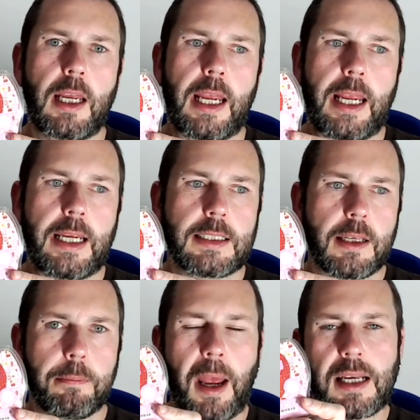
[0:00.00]
is
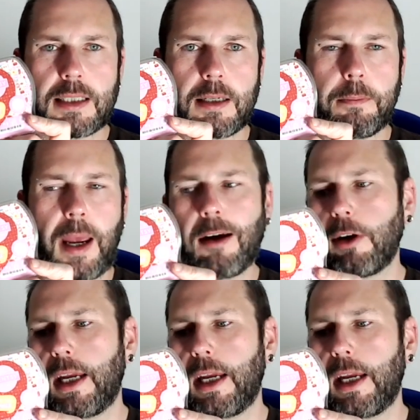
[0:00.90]
Best Berry